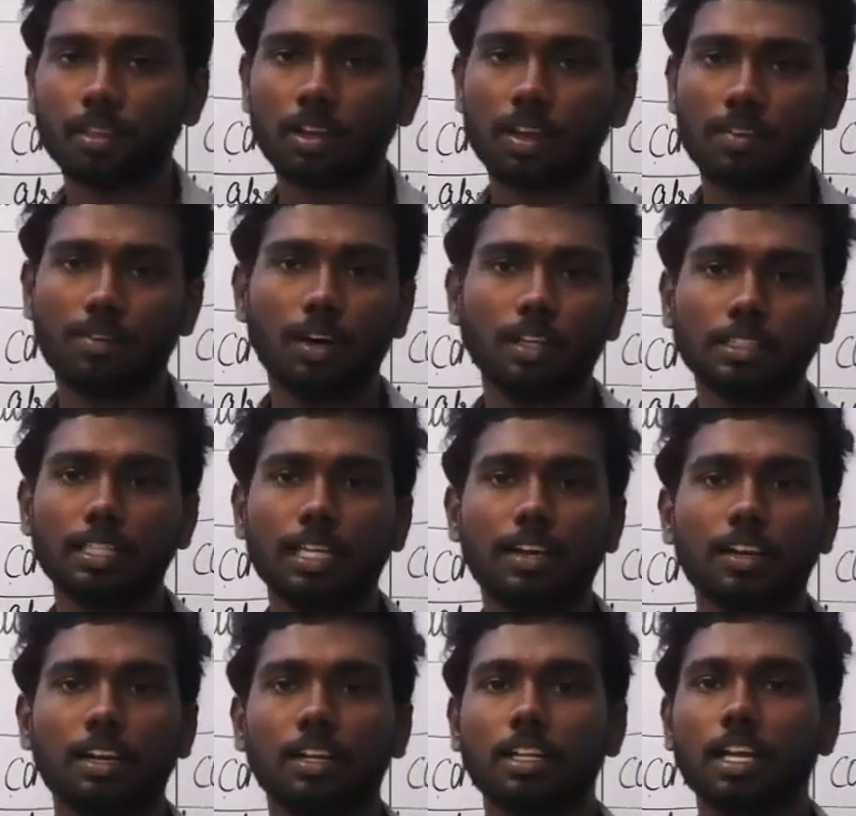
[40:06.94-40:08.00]
First,
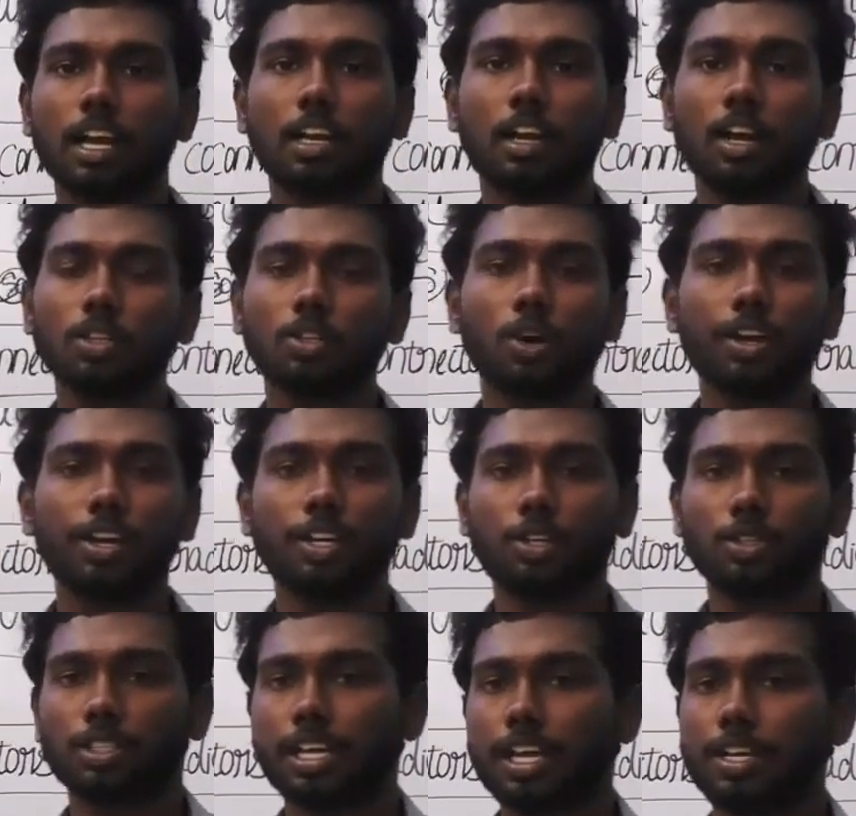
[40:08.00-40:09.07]
they are not going to
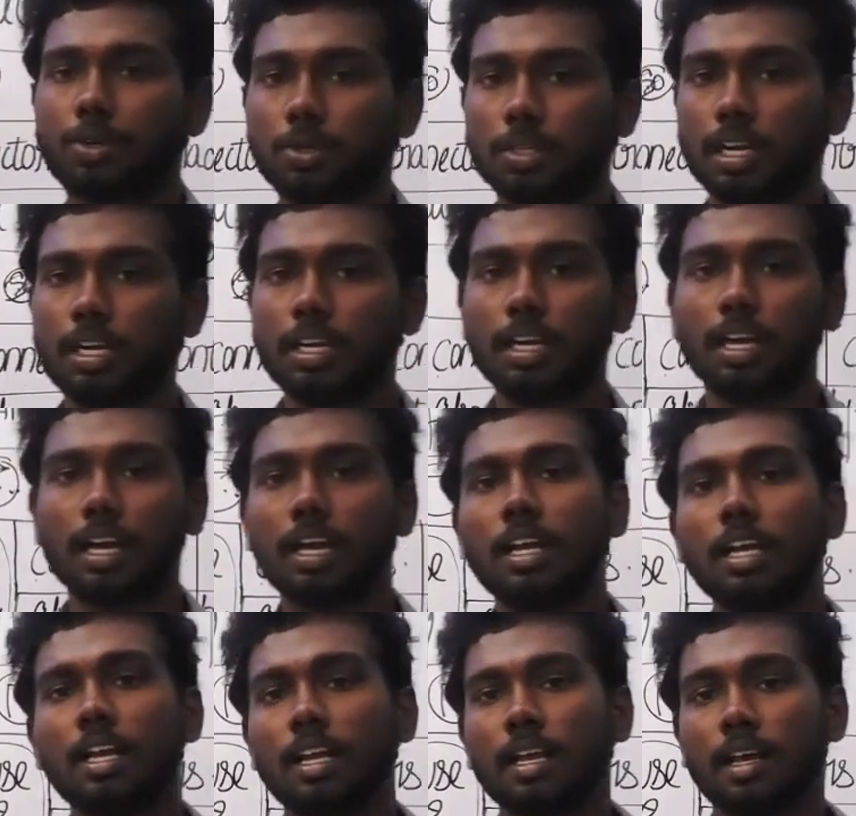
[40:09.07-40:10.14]
say you that
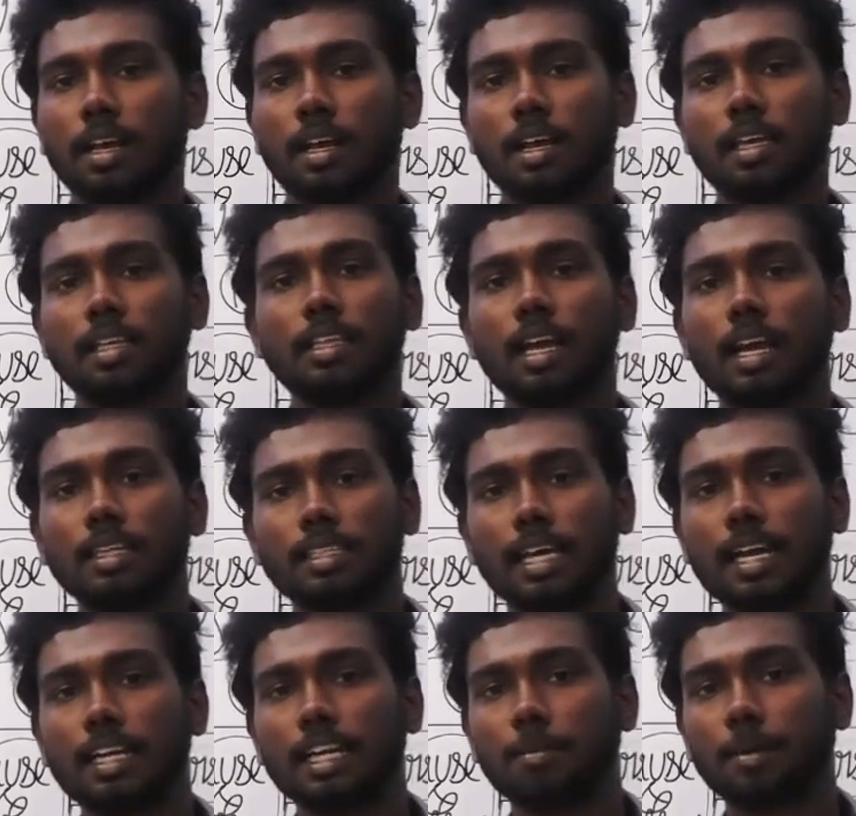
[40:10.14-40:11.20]
India has
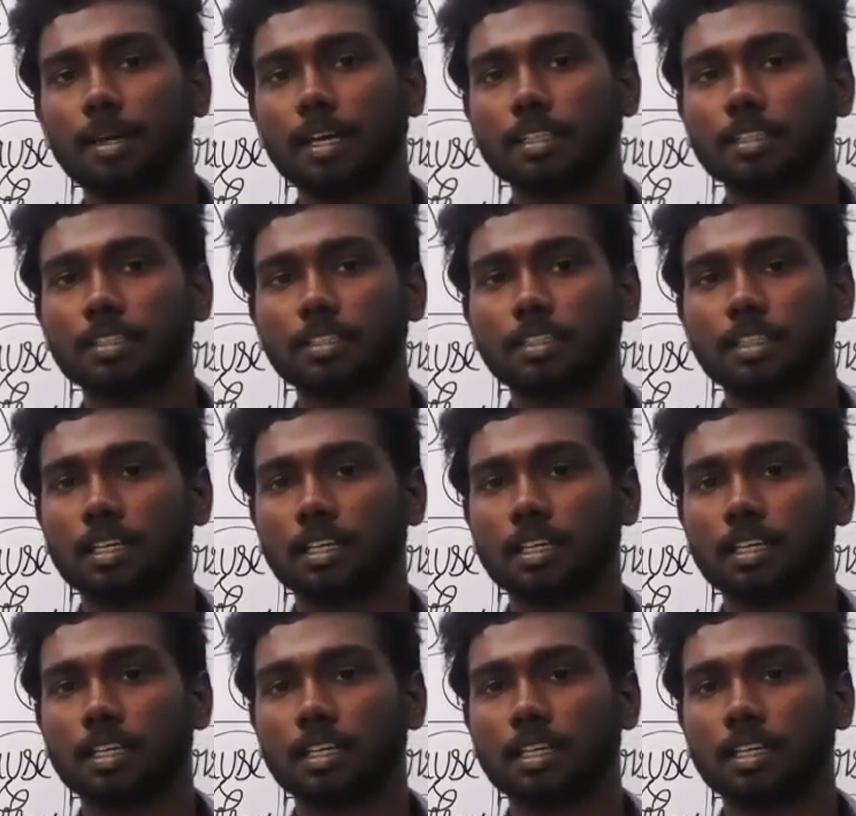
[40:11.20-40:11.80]
talented players.